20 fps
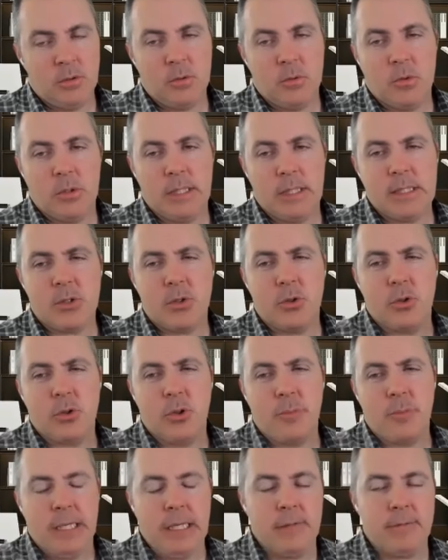Well, that's cool. You
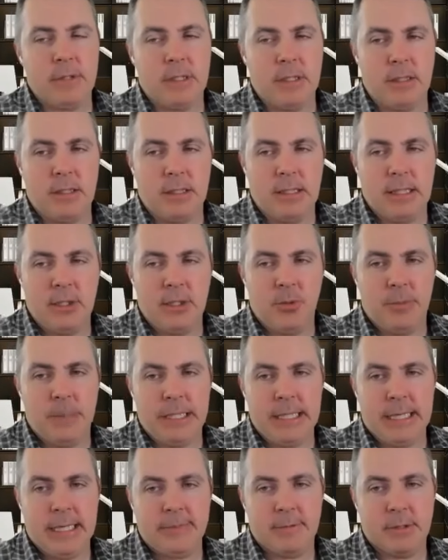may have
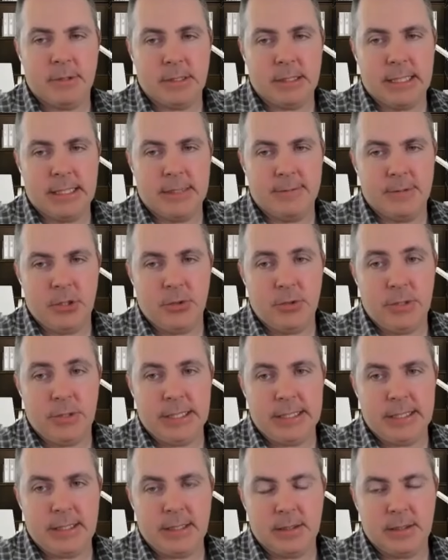a kind of a
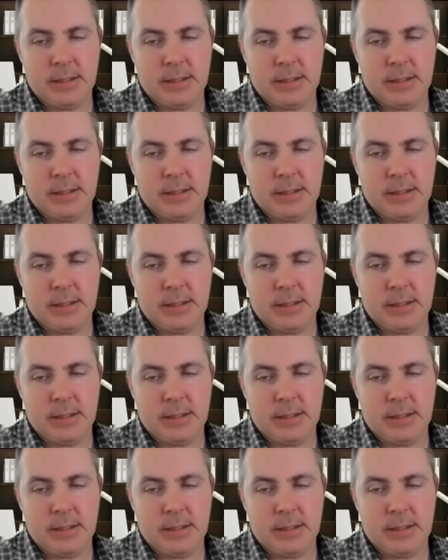unique,